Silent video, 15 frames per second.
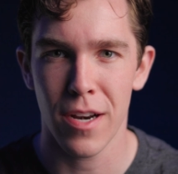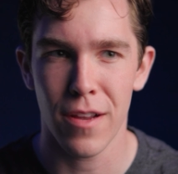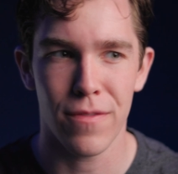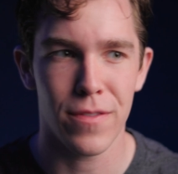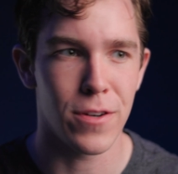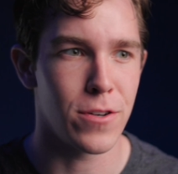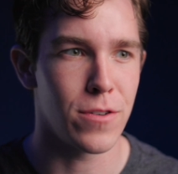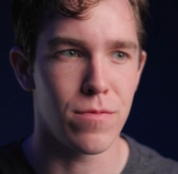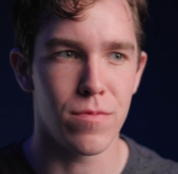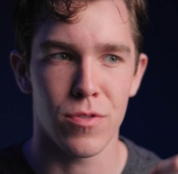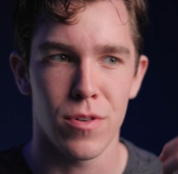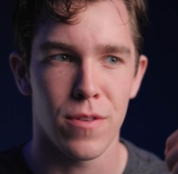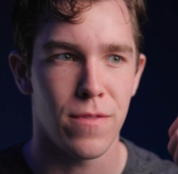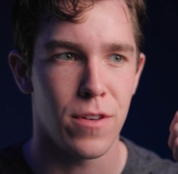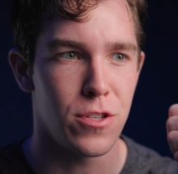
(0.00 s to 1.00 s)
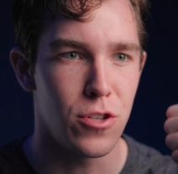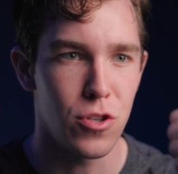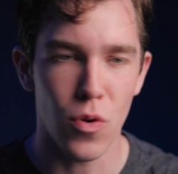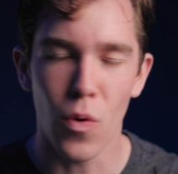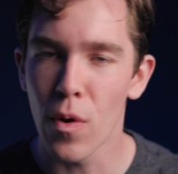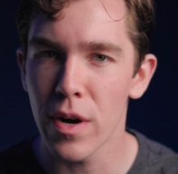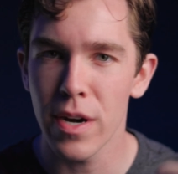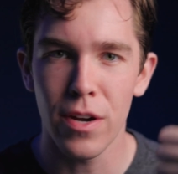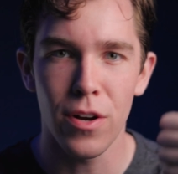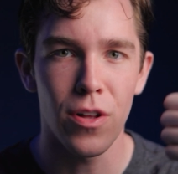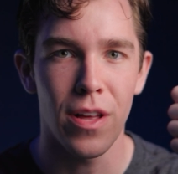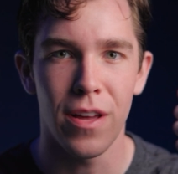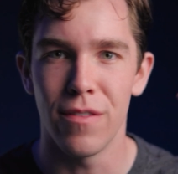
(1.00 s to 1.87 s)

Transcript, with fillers: But if you're sort of a tutorial,